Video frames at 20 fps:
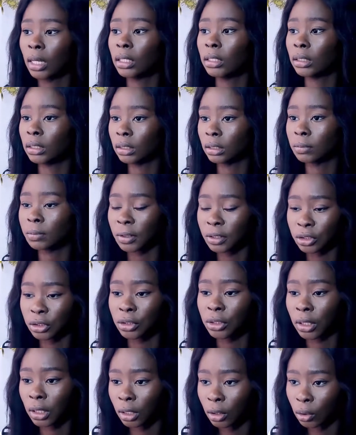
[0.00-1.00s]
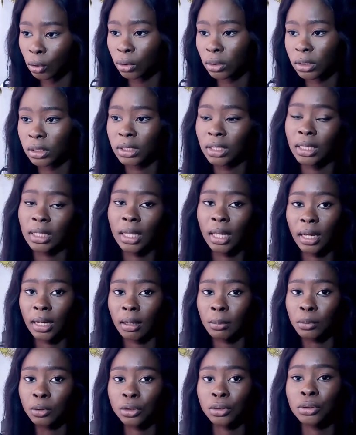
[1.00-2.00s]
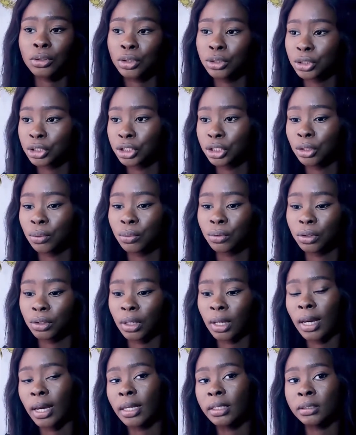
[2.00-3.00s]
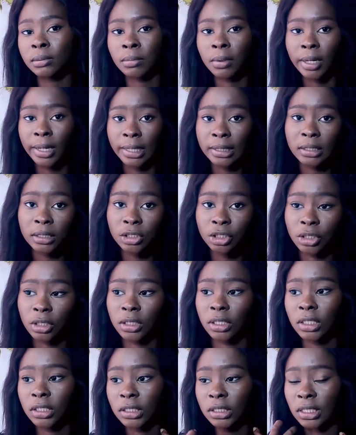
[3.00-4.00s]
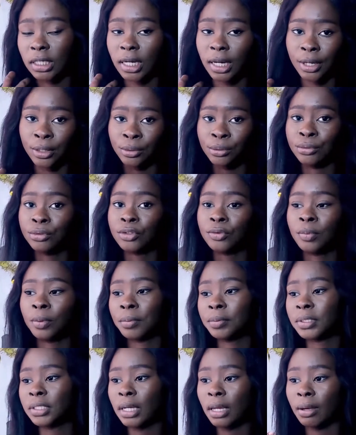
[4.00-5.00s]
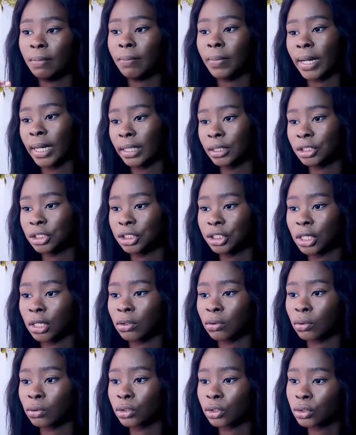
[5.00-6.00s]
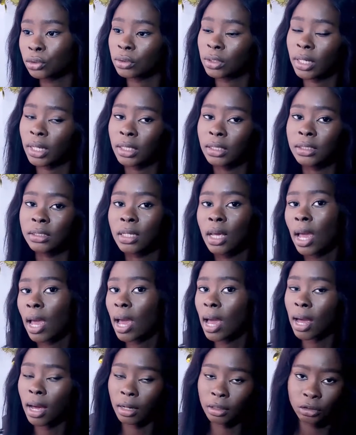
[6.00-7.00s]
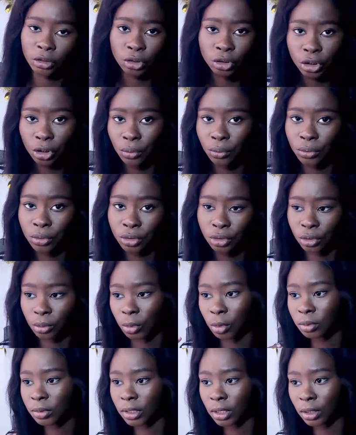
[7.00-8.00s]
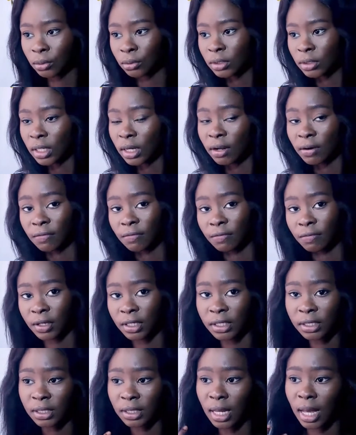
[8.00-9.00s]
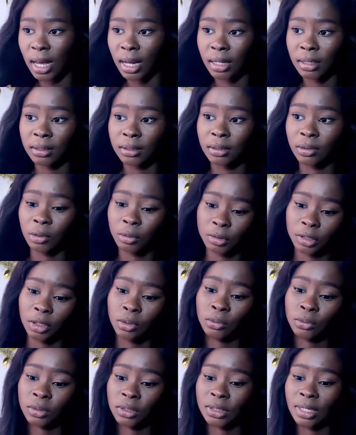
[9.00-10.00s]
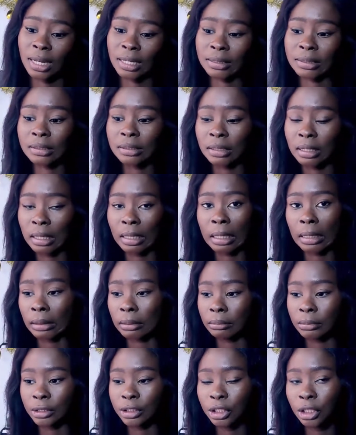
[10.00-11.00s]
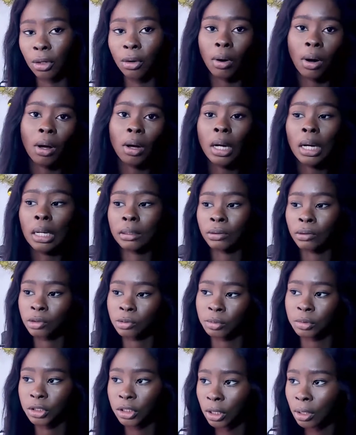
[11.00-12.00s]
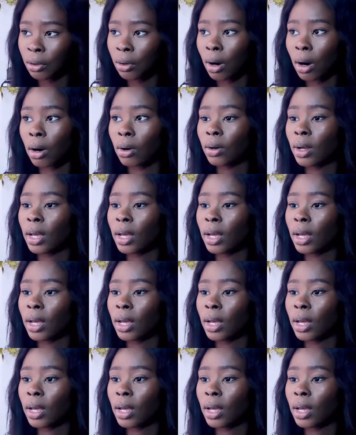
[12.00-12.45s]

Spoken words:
this particular course. Then I'm also going to share with you guys marketing strategies that I used to be able to get my initial students, and also share with you some obstacles that I've faced and obstacles that can be general, can not be general,